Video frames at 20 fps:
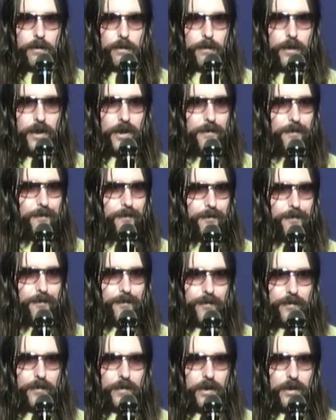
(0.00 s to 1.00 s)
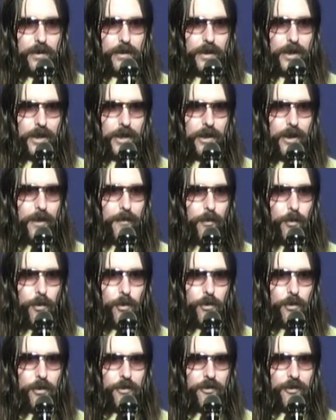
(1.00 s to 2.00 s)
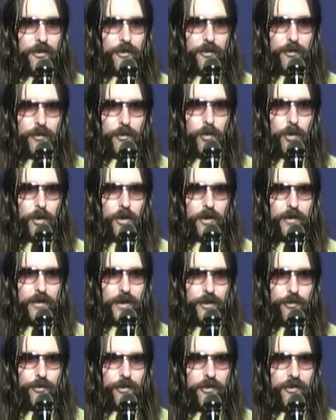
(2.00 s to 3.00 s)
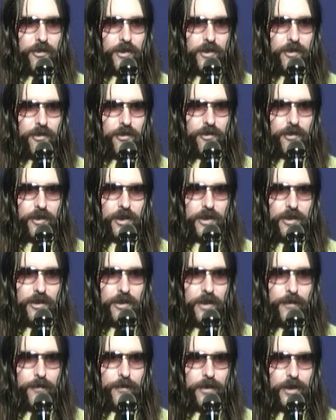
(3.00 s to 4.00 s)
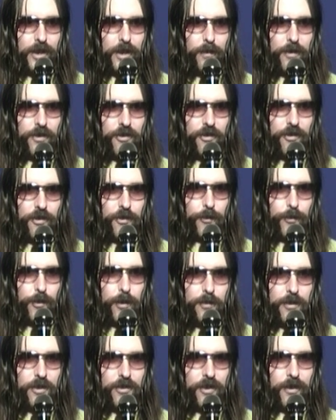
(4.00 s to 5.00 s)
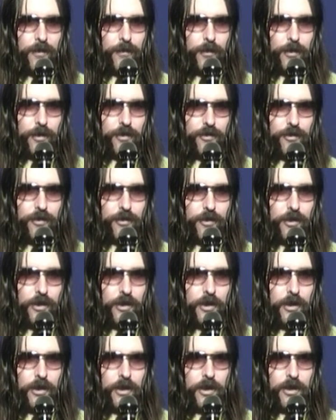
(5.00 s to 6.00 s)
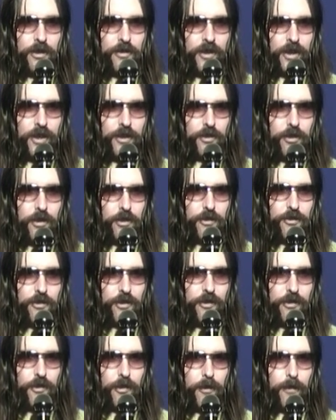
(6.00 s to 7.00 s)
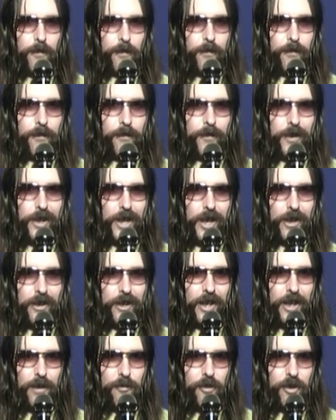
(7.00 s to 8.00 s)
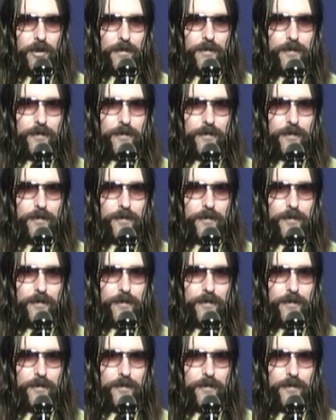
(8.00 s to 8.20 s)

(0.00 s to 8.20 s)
but yeah, overall it's quite interesting to see the different images from the different technologies of video camera.